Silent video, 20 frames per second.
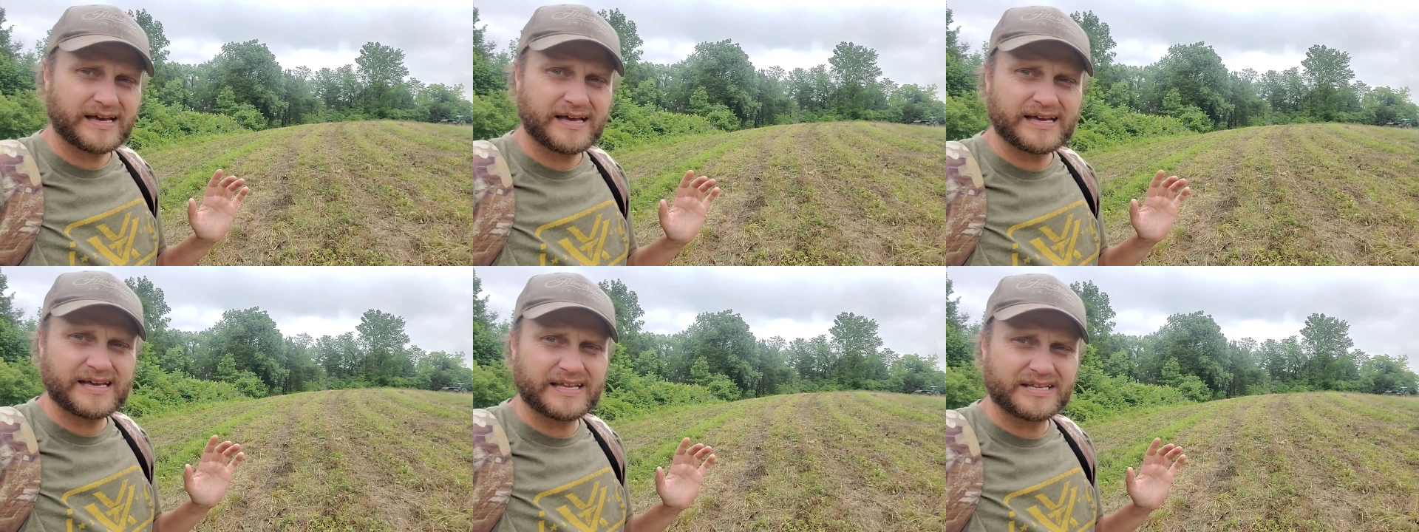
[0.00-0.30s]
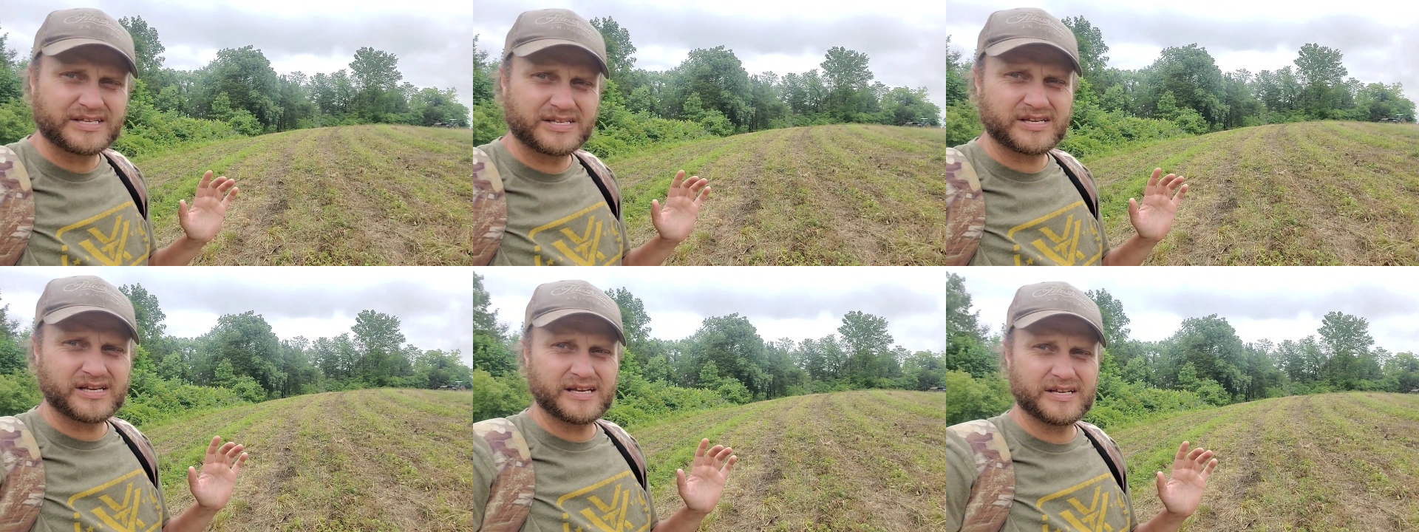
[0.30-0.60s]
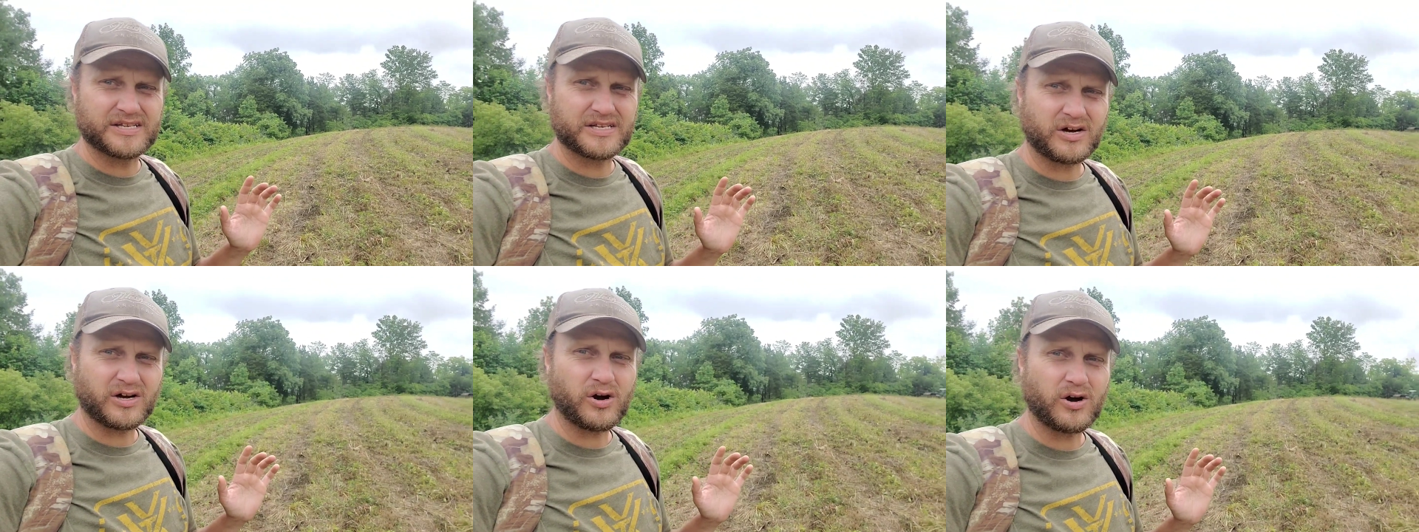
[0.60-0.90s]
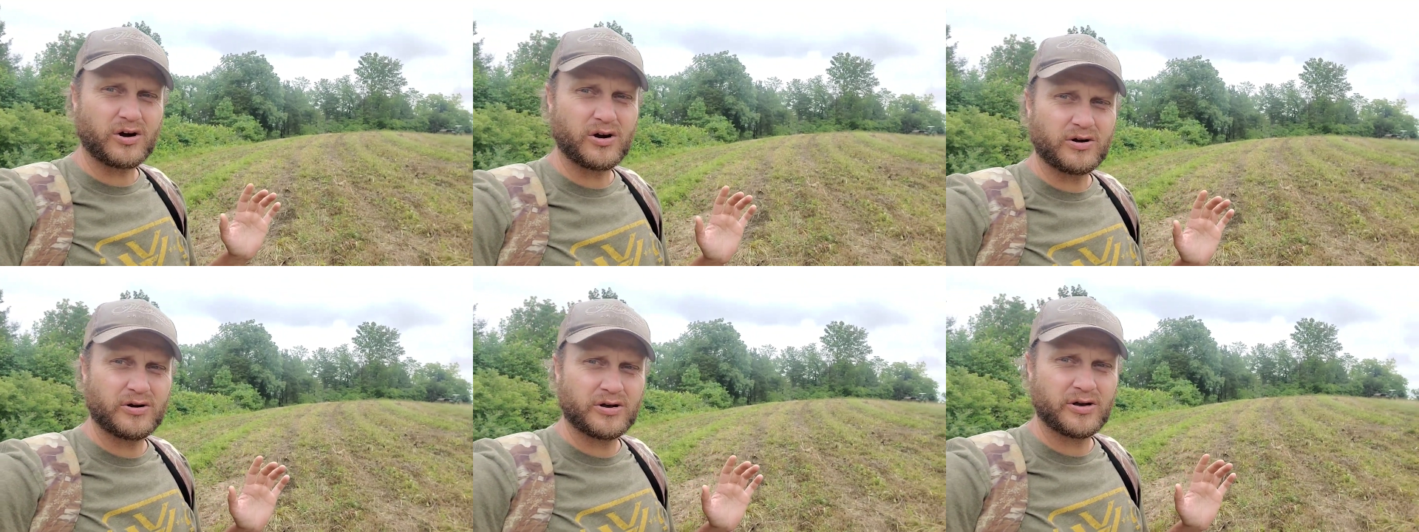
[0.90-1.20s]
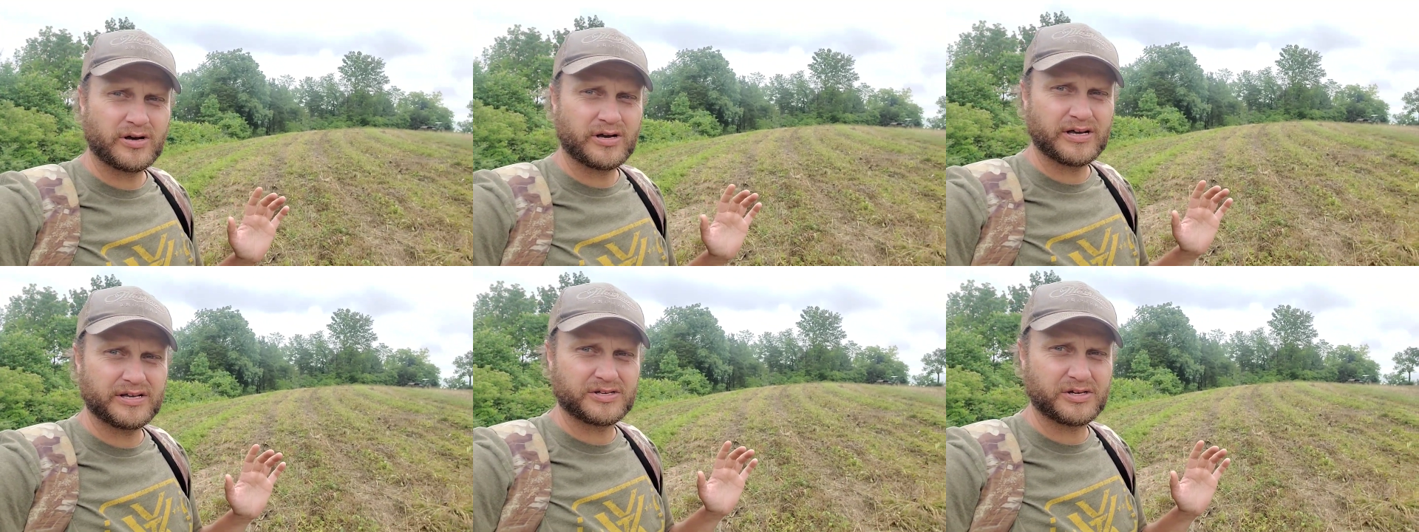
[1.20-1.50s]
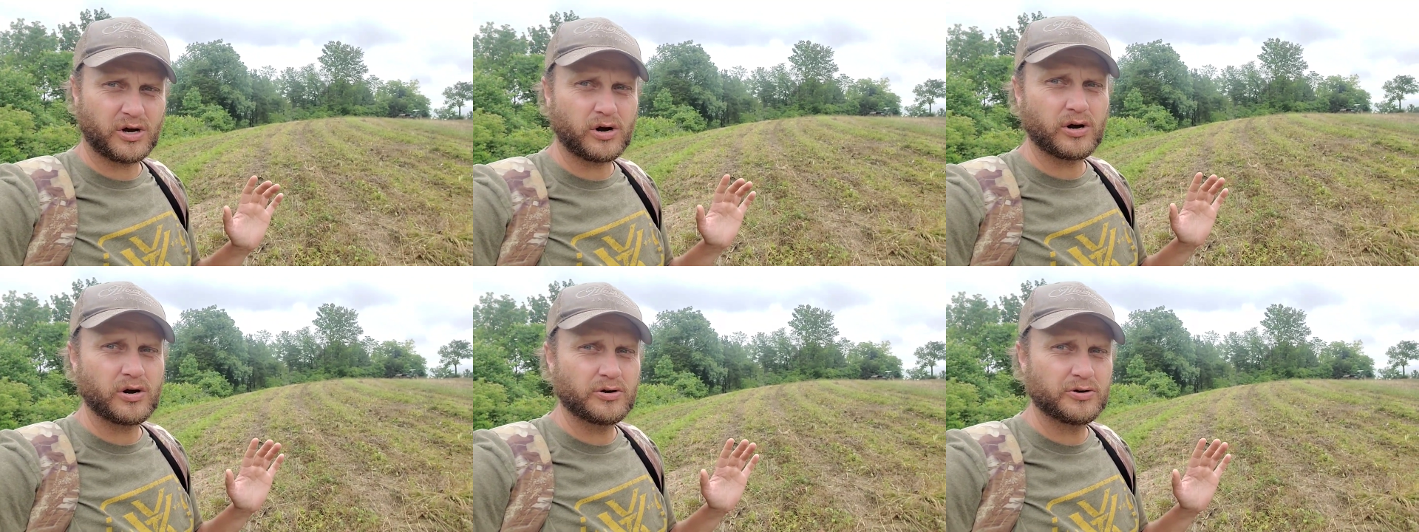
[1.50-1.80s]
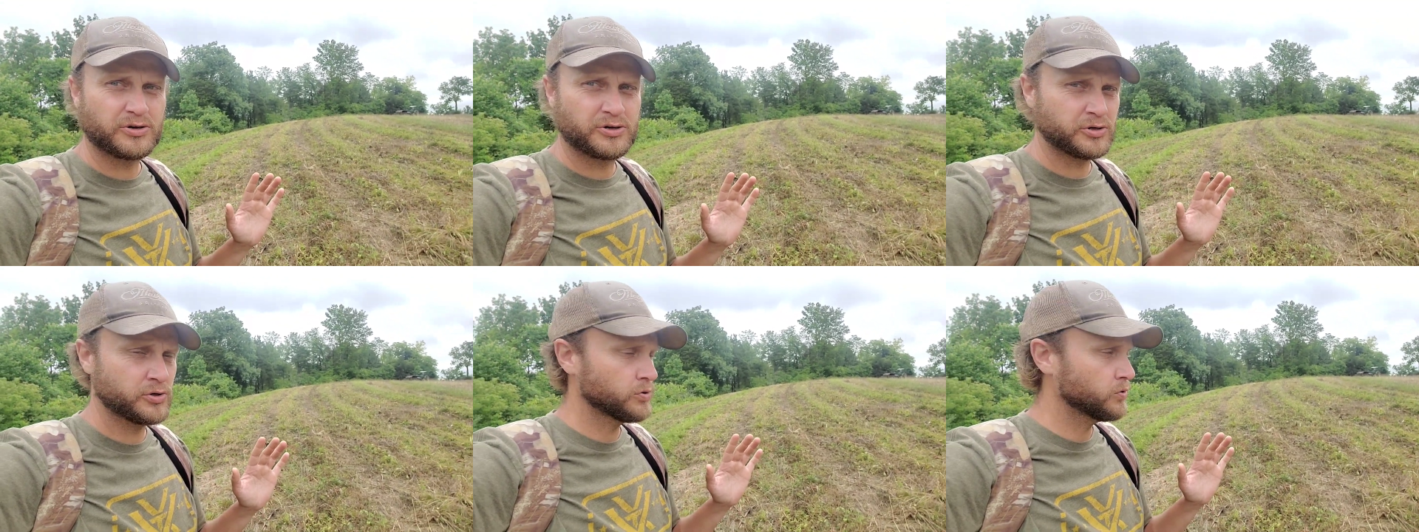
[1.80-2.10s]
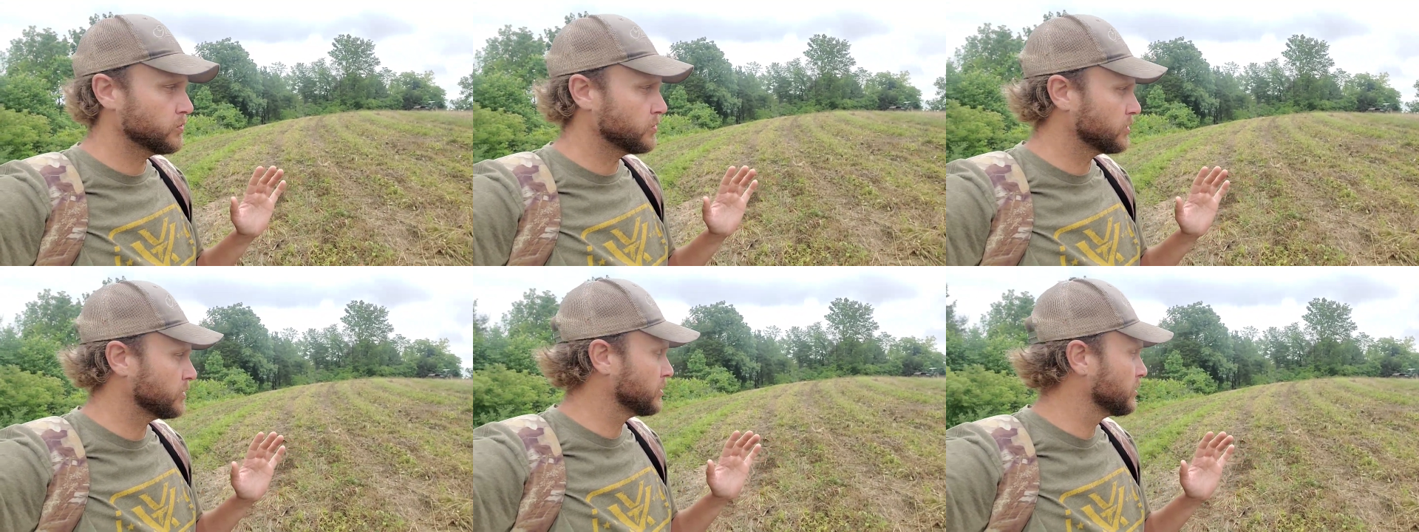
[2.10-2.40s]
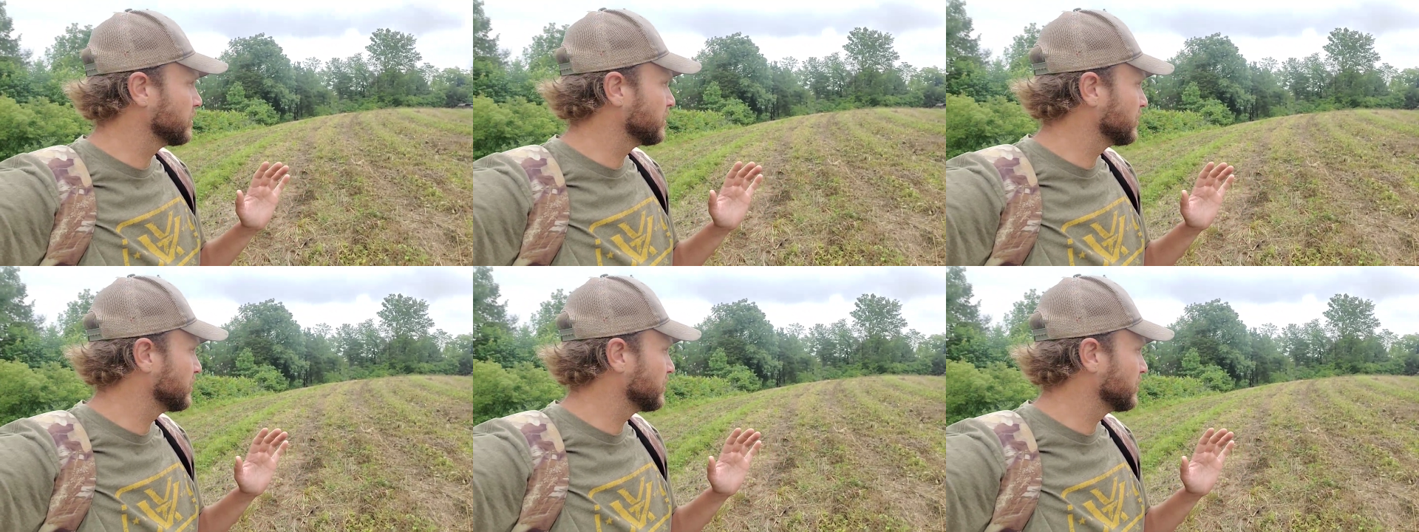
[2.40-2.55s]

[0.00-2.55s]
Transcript: It's it's hard it's hard to